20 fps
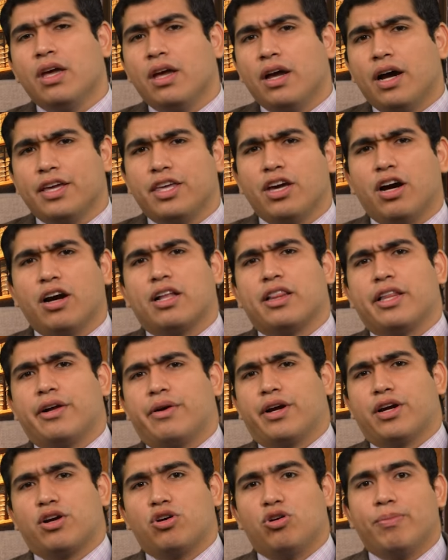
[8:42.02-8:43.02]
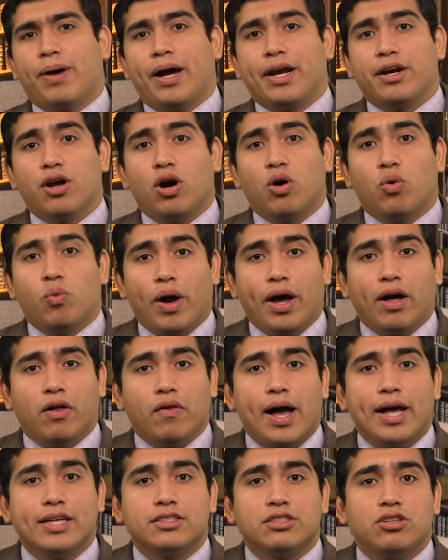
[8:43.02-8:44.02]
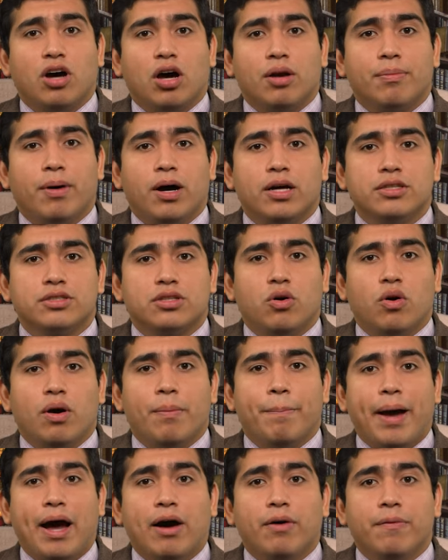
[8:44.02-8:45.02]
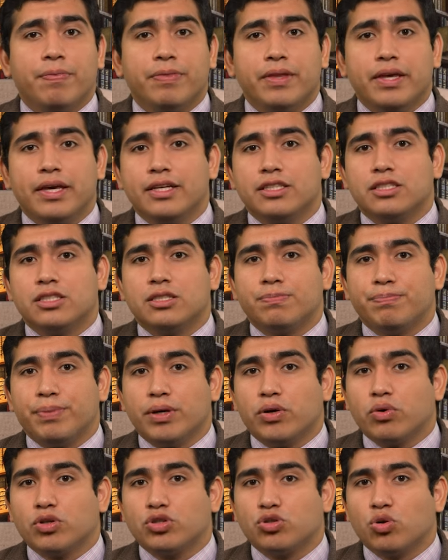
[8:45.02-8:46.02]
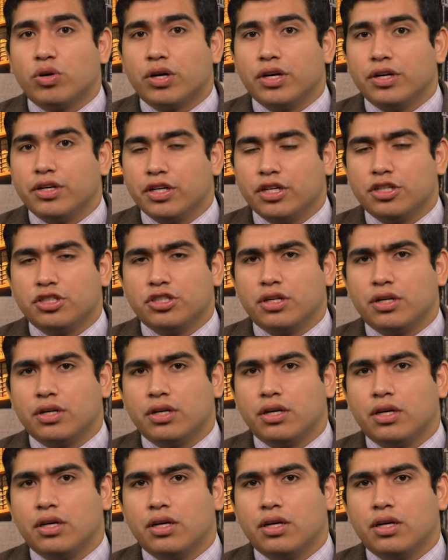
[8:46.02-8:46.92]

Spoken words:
A young cleric whom I know well asked Don Bosco about his spiritual condition.